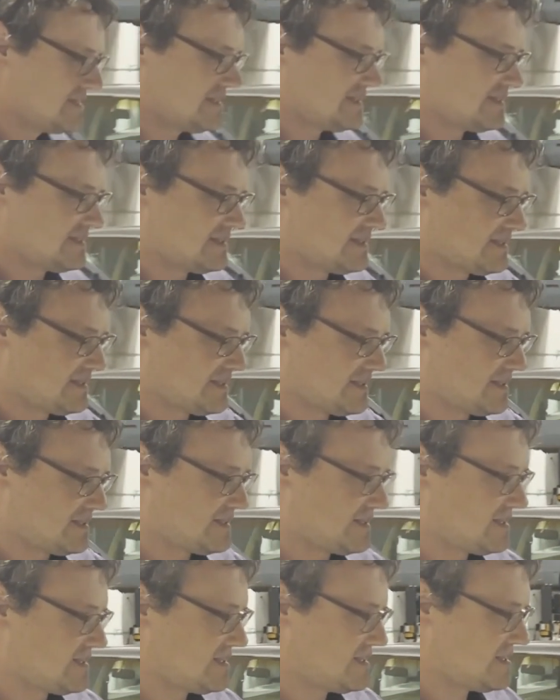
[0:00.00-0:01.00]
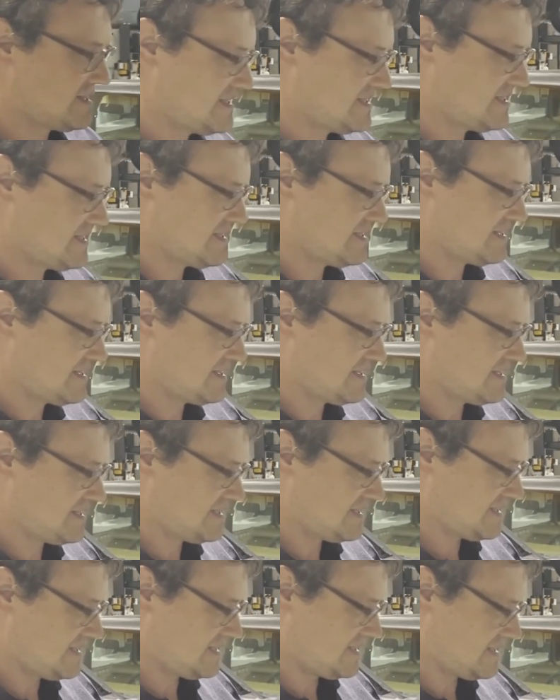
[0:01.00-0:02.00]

you know, 22 Michigan